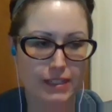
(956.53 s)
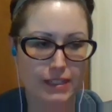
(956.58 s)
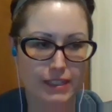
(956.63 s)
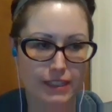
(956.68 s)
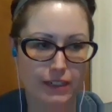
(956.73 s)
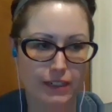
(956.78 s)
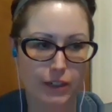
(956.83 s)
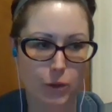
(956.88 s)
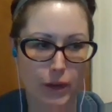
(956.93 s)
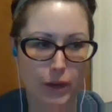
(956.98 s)

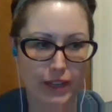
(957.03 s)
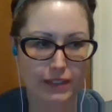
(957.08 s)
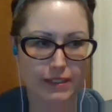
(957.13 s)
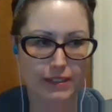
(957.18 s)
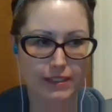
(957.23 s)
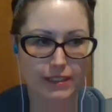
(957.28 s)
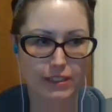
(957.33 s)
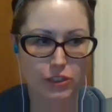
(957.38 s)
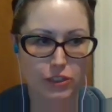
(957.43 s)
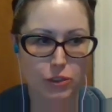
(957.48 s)
and
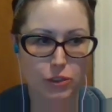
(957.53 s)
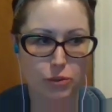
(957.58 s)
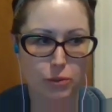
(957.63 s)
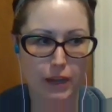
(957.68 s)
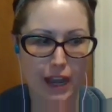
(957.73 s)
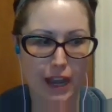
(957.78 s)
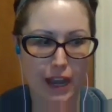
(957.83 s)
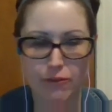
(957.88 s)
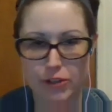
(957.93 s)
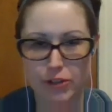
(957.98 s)
acquaintances who
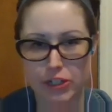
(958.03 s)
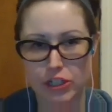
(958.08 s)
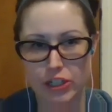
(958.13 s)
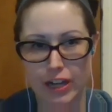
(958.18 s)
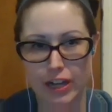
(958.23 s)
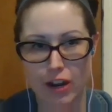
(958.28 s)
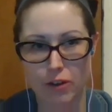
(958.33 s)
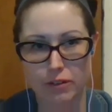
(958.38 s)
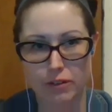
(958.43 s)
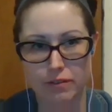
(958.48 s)
have reached
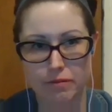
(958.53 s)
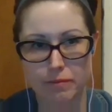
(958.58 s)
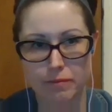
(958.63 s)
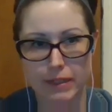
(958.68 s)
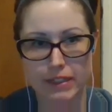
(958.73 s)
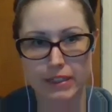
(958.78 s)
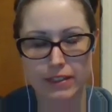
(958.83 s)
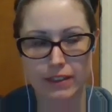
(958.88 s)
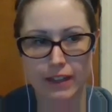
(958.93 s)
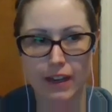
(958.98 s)
out
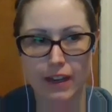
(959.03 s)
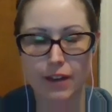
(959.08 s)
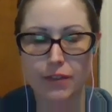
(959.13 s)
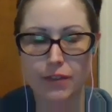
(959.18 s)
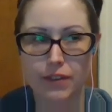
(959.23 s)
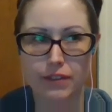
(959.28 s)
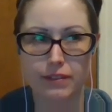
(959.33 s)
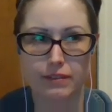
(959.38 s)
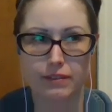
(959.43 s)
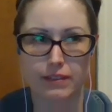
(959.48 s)
mental health,